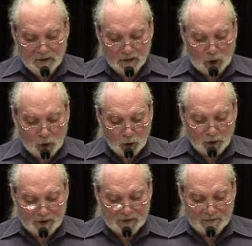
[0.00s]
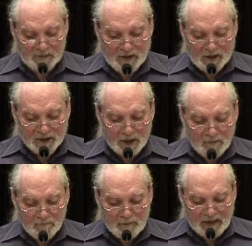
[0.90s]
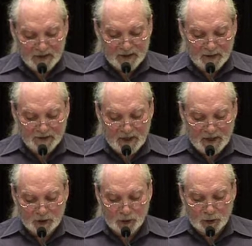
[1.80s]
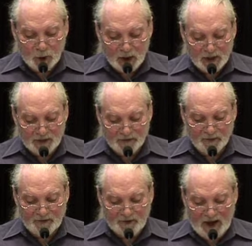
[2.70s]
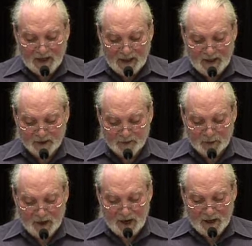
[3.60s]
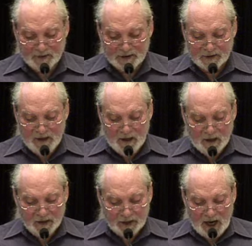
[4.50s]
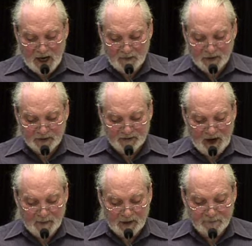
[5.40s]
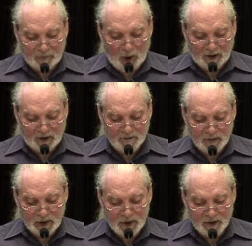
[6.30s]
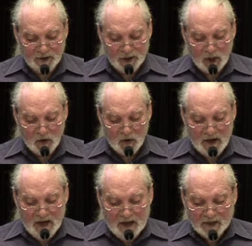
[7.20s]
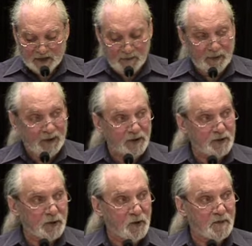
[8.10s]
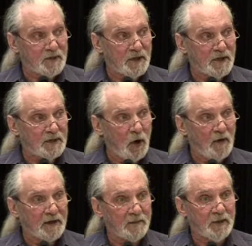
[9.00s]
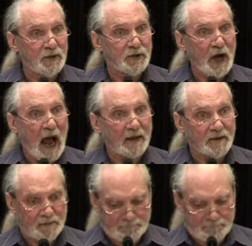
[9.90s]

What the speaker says: The clerk, some pencil-necked drudge from finance, perhaps, a job his family bought him years ago, simply assumes he's going to be shot.